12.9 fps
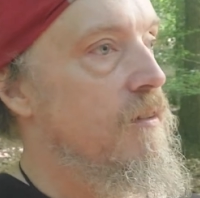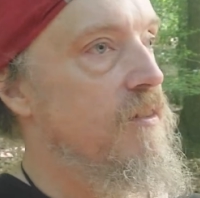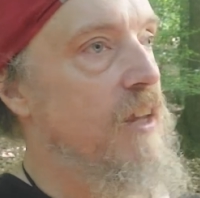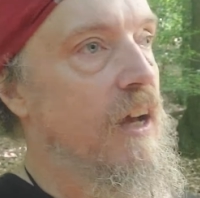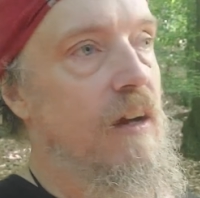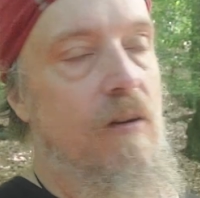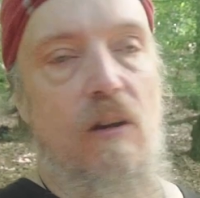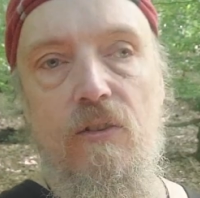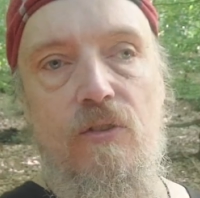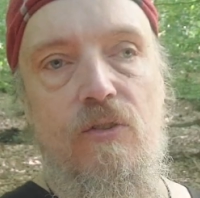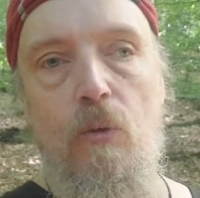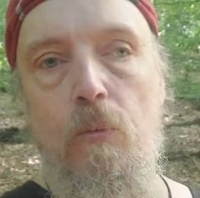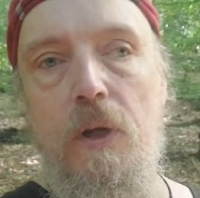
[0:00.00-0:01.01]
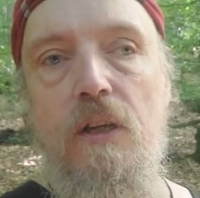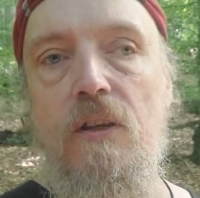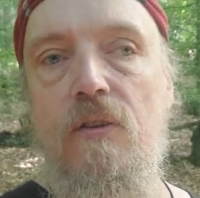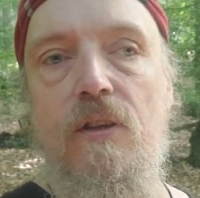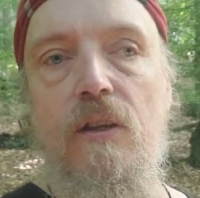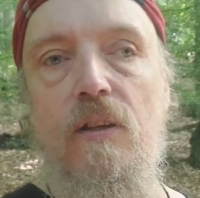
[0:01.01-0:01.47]
there are so
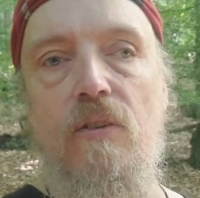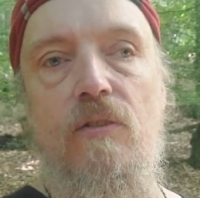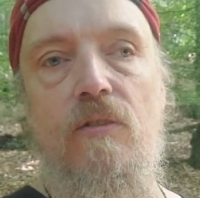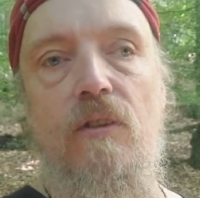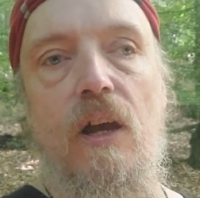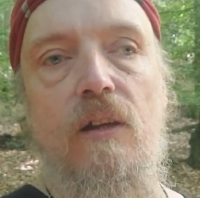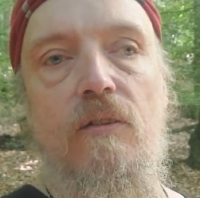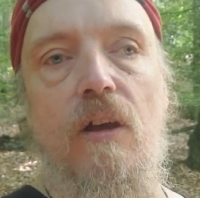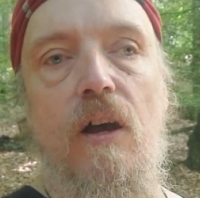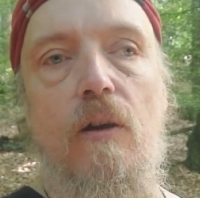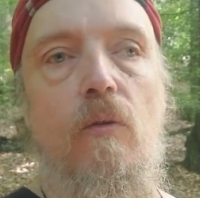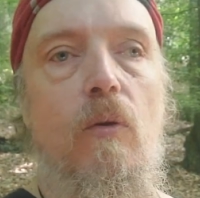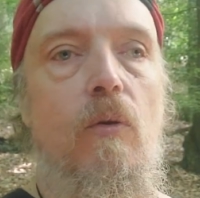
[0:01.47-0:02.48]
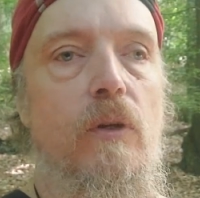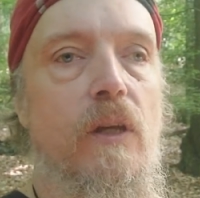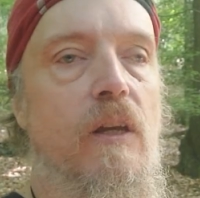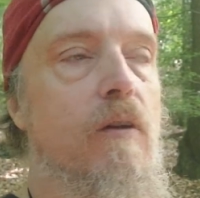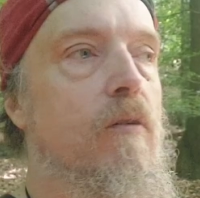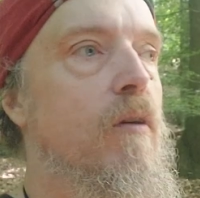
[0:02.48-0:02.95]
many things that are growing
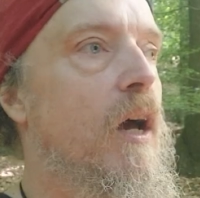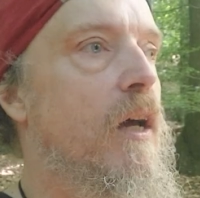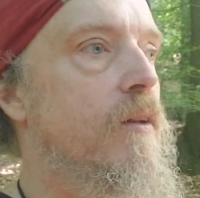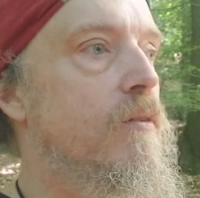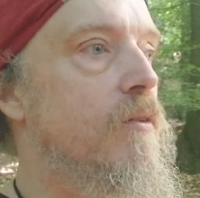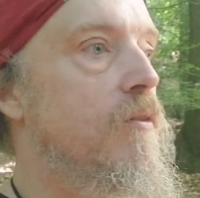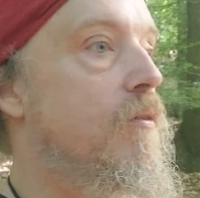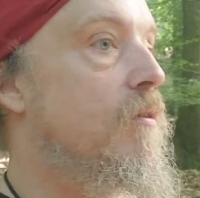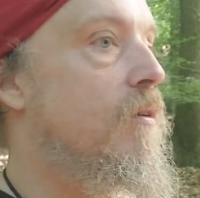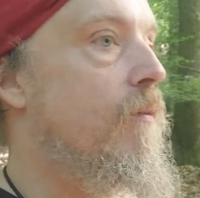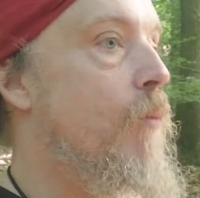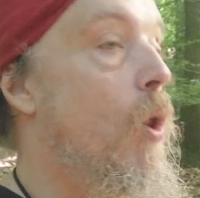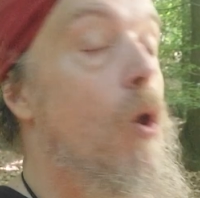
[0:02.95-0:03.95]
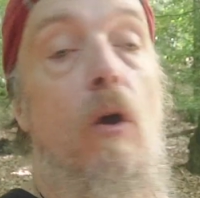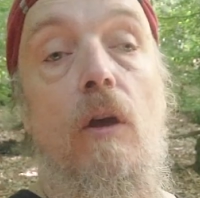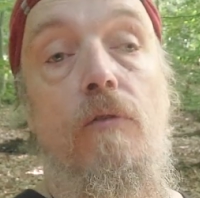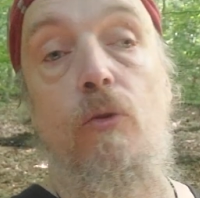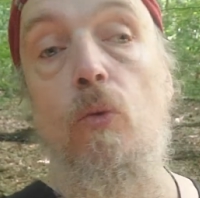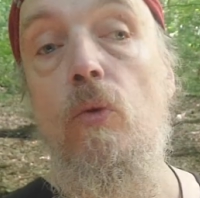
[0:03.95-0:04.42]
here. And
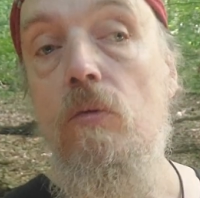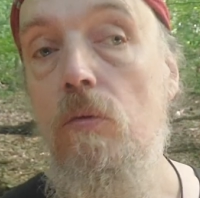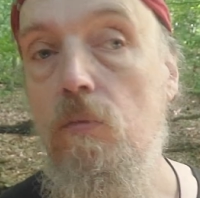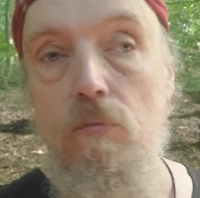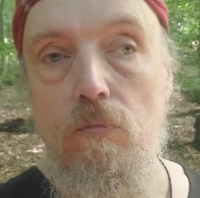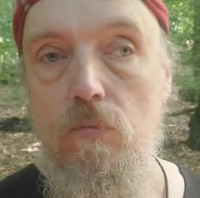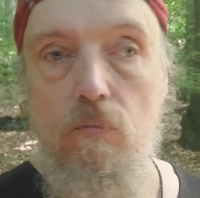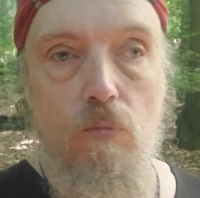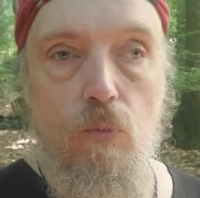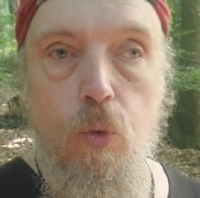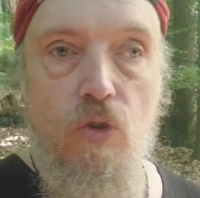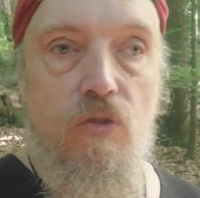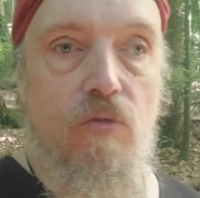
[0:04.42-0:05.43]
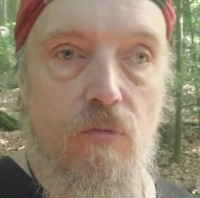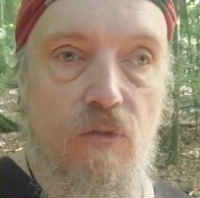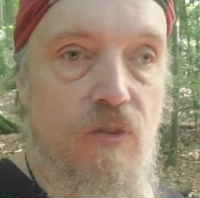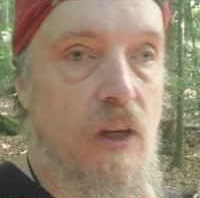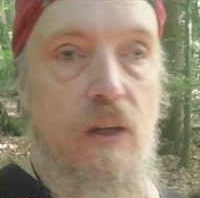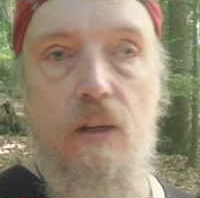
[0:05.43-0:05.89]
if you would
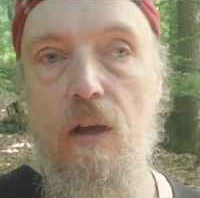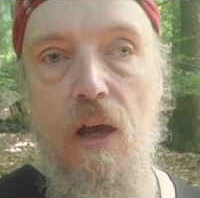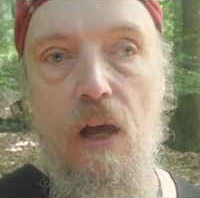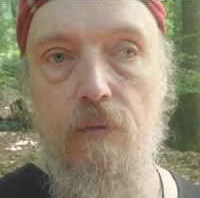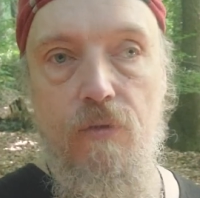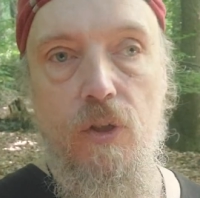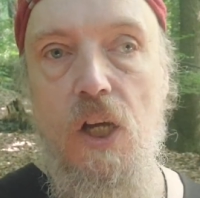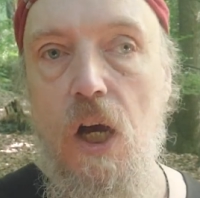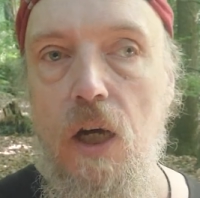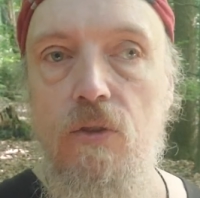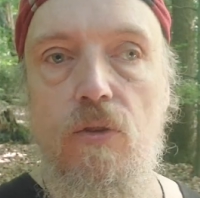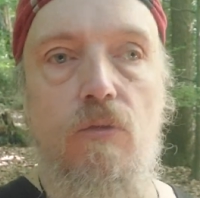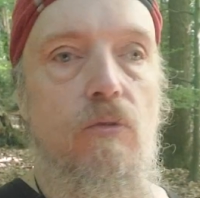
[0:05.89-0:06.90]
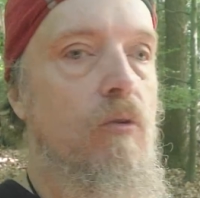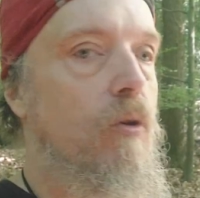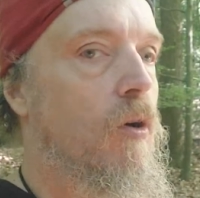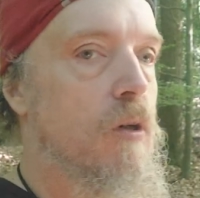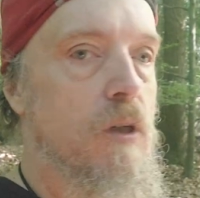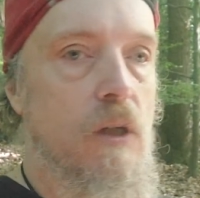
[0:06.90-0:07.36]
say have a garden
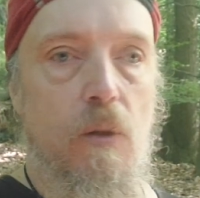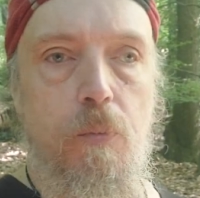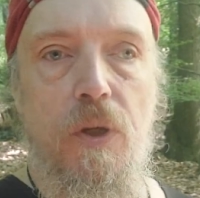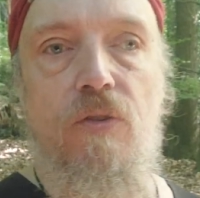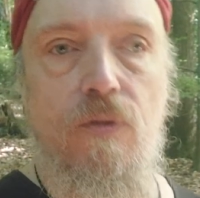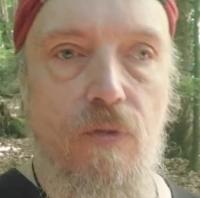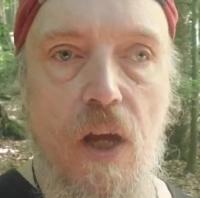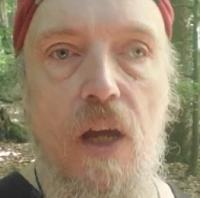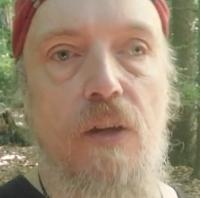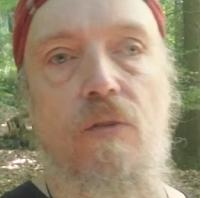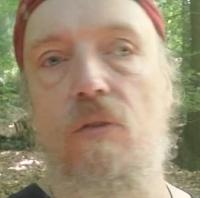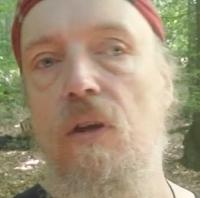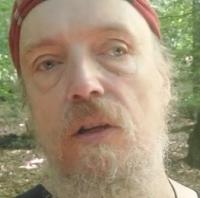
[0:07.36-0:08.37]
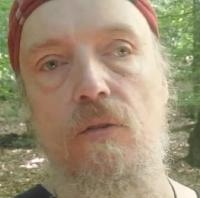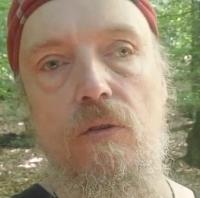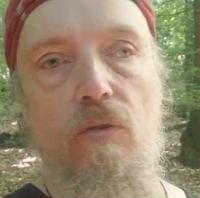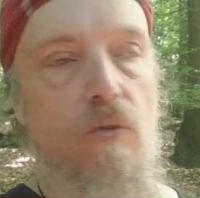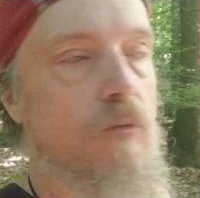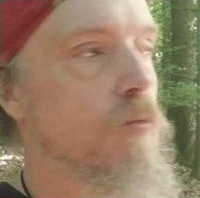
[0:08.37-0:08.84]
or a piece of land,
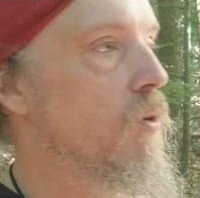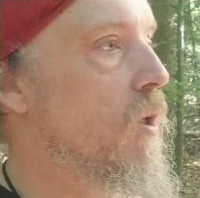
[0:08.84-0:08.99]
and you